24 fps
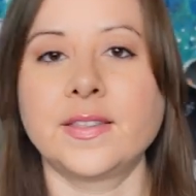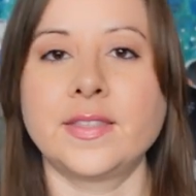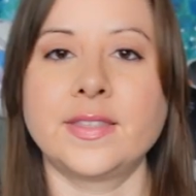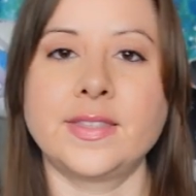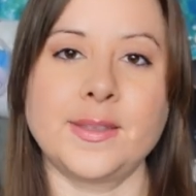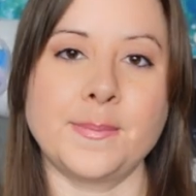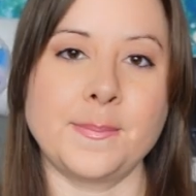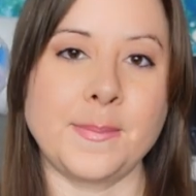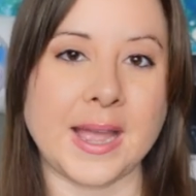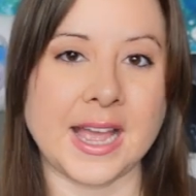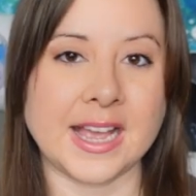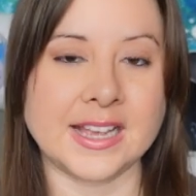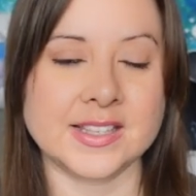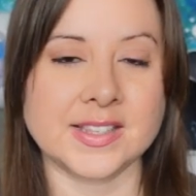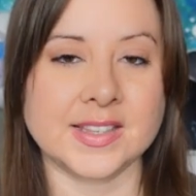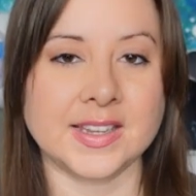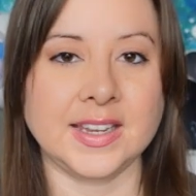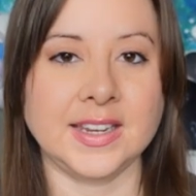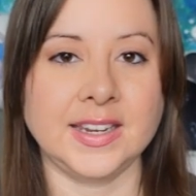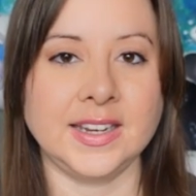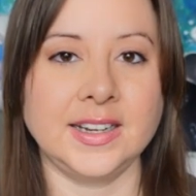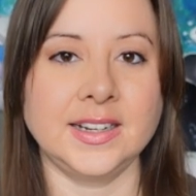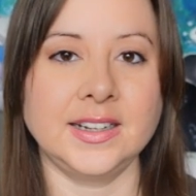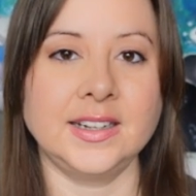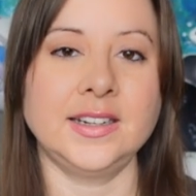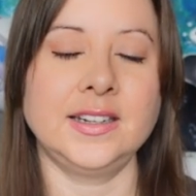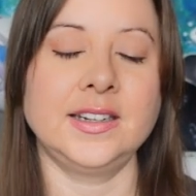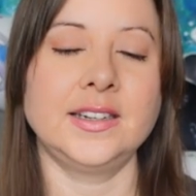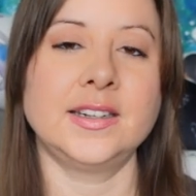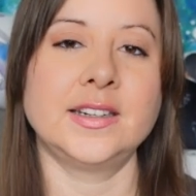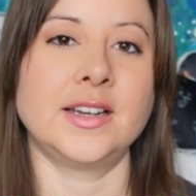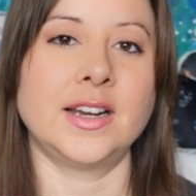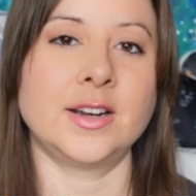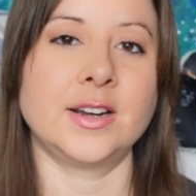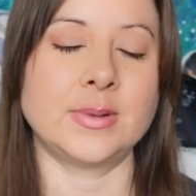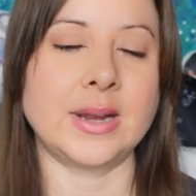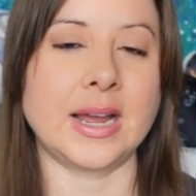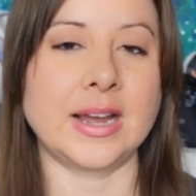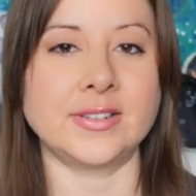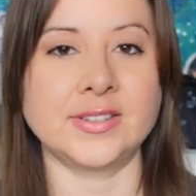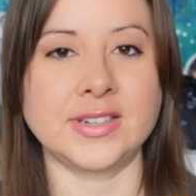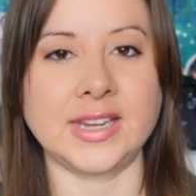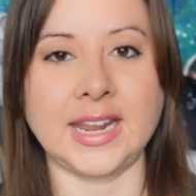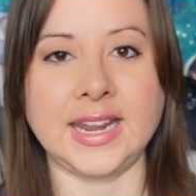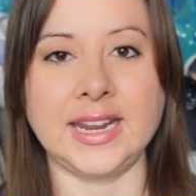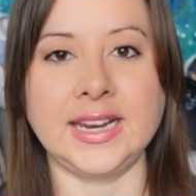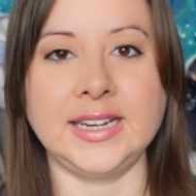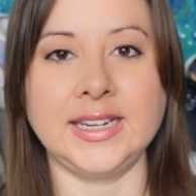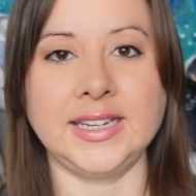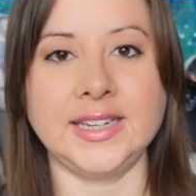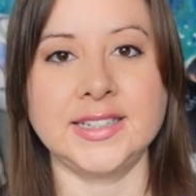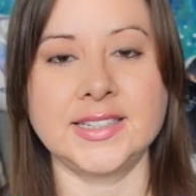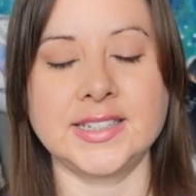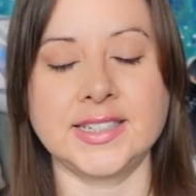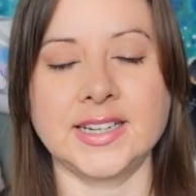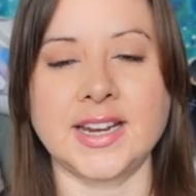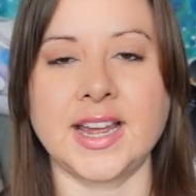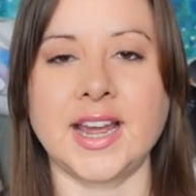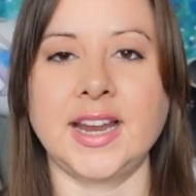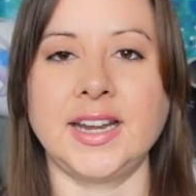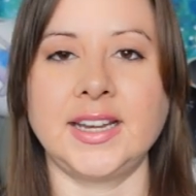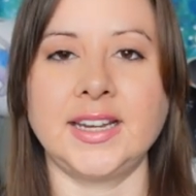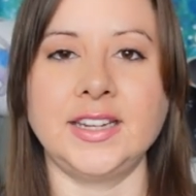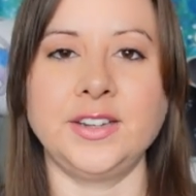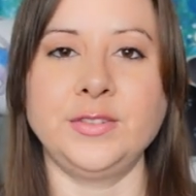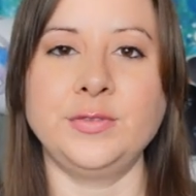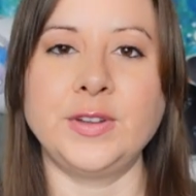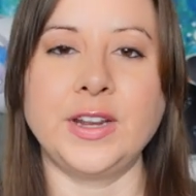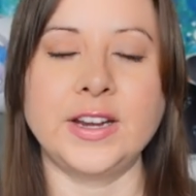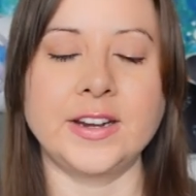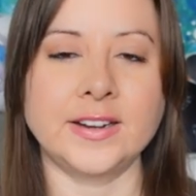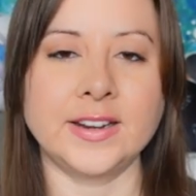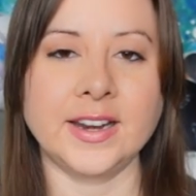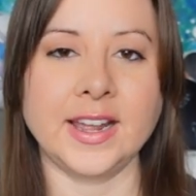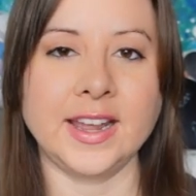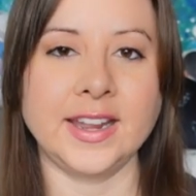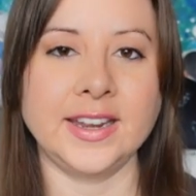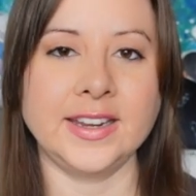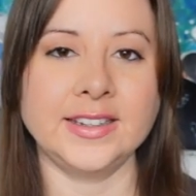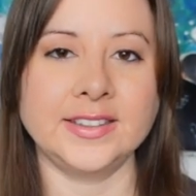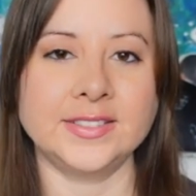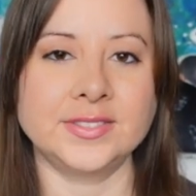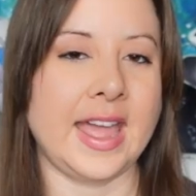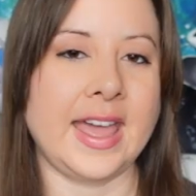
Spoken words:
The basking around 80 to 90 Fahrenheit,